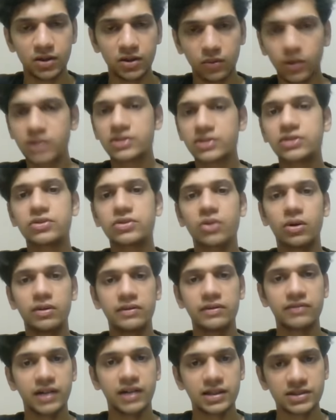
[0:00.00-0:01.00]
Once you solve
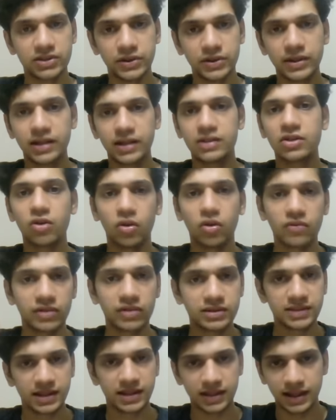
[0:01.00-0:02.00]
it fast, you'll get the
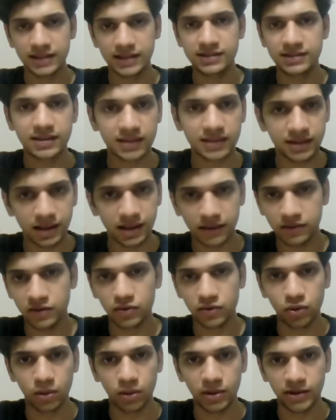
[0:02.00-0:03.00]
confidence that, yes, this is how to
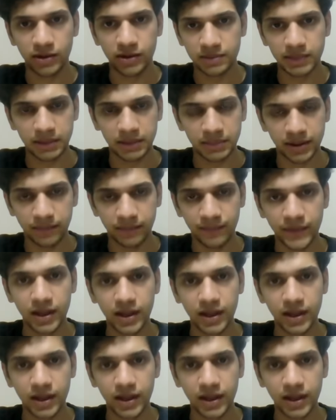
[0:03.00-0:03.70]
go about in the paper.